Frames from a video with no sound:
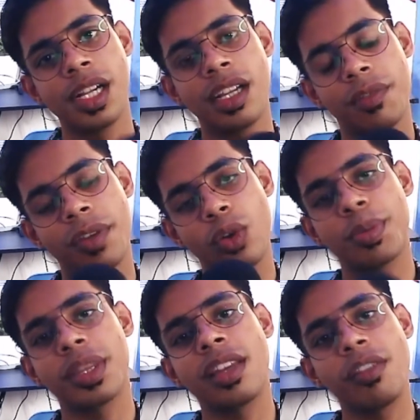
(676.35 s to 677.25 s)
If I
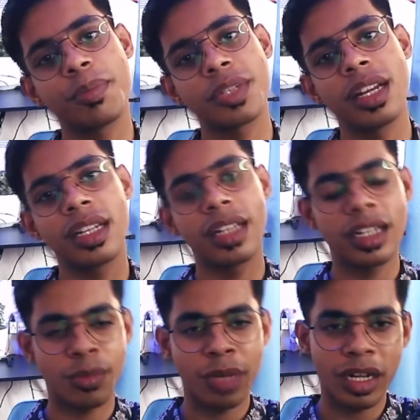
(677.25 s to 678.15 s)
open the website,
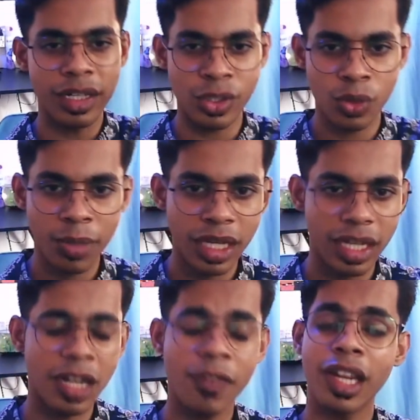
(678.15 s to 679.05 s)
it's my resume
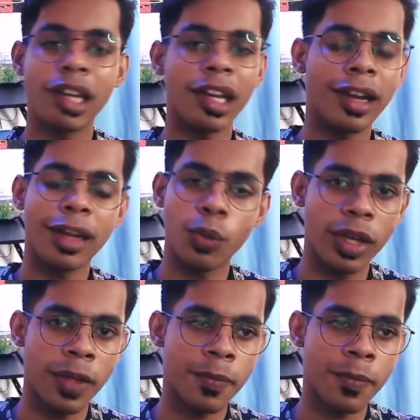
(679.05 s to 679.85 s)
in a very creative way.